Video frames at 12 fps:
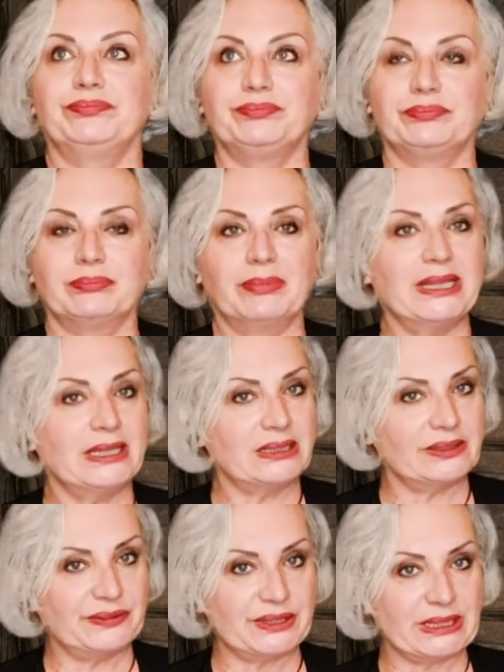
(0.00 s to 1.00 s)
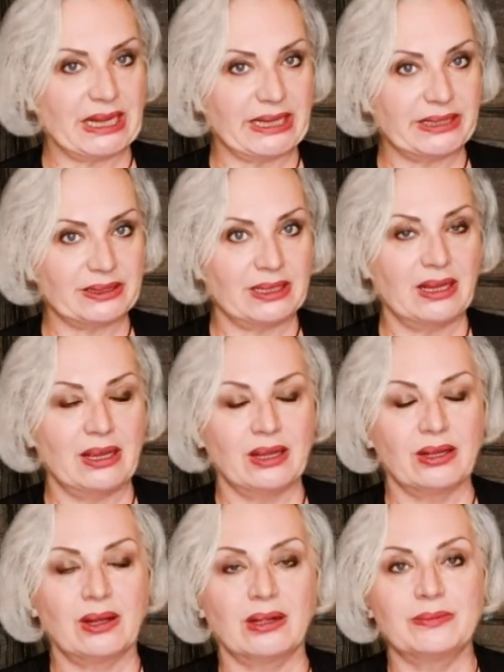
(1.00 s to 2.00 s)
meditative state,
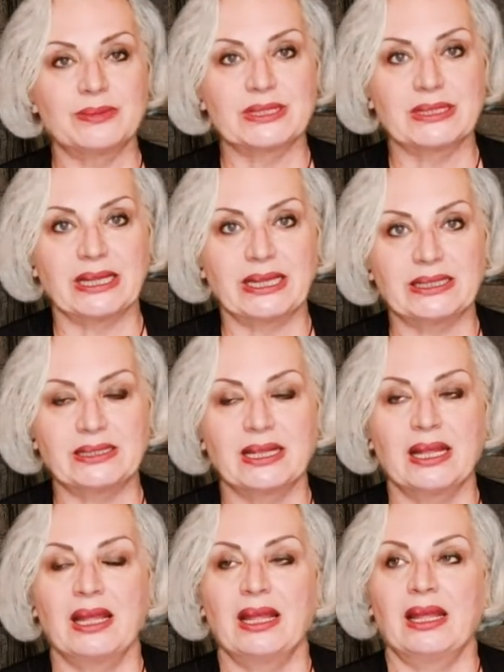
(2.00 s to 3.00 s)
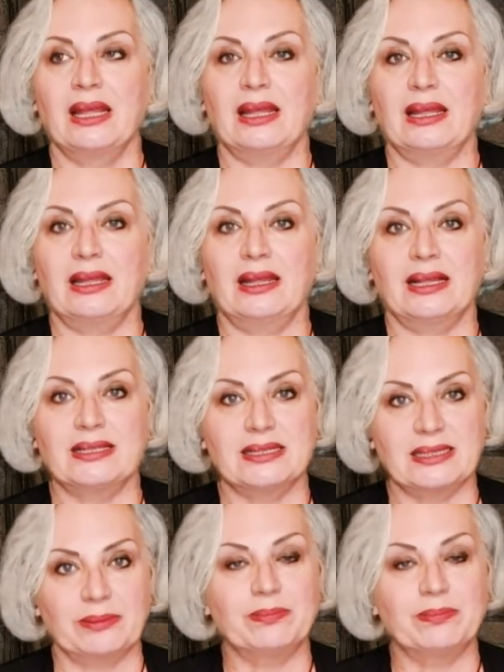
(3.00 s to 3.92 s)
calm state. Uh, as I said